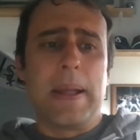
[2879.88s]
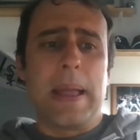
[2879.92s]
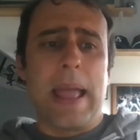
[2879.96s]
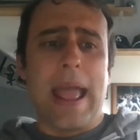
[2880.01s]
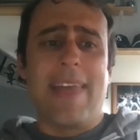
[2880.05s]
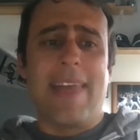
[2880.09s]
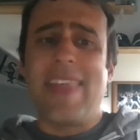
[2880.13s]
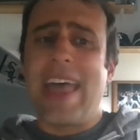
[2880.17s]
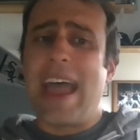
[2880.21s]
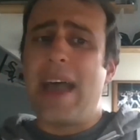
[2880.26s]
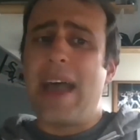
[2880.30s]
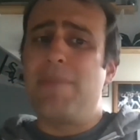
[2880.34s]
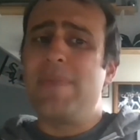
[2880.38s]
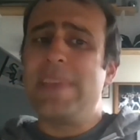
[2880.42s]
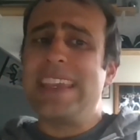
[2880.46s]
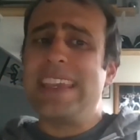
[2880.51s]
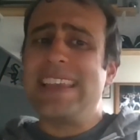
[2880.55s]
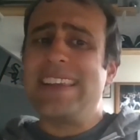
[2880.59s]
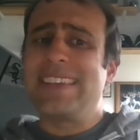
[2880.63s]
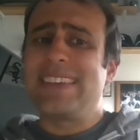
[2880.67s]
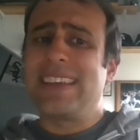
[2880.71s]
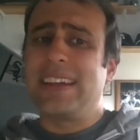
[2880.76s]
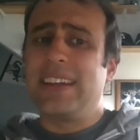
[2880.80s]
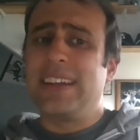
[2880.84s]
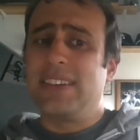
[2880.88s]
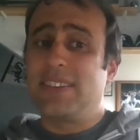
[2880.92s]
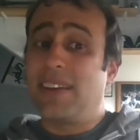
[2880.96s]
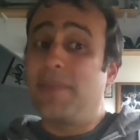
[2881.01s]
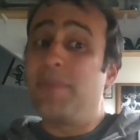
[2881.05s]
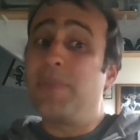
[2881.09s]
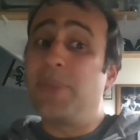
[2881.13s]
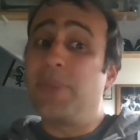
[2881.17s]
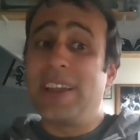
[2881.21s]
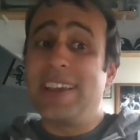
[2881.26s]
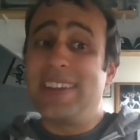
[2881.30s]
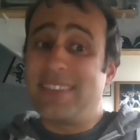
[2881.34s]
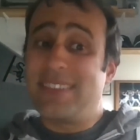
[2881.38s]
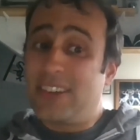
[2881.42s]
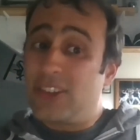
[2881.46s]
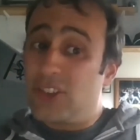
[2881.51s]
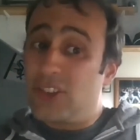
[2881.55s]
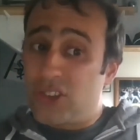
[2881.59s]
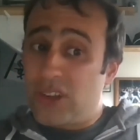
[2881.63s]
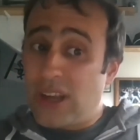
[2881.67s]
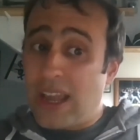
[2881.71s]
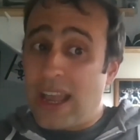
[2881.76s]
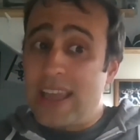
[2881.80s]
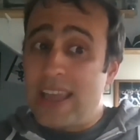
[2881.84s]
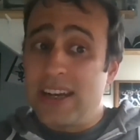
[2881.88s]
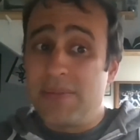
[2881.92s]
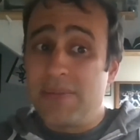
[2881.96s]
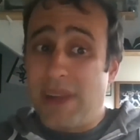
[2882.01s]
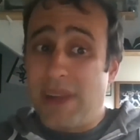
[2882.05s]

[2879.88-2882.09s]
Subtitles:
And that means that in some places, China,